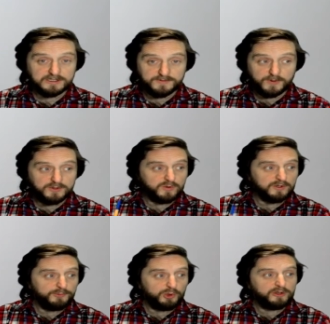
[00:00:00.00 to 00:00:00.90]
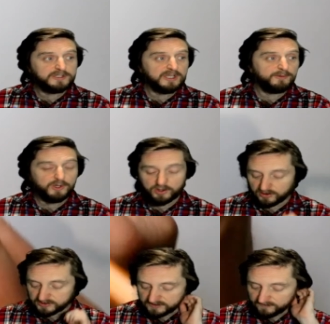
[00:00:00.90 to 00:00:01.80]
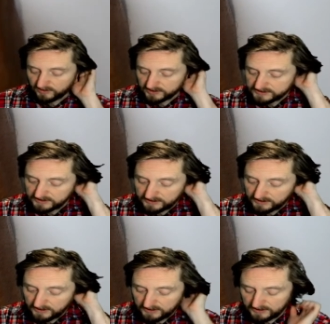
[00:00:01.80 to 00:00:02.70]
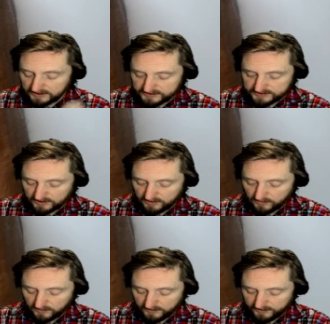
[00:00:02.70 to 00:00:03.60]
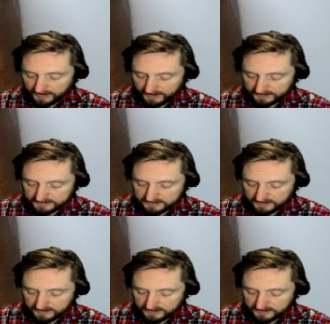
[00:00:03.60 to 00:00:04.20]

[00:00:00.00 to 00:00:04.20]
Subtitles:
suppose you want to pull this up at constant velocity, so that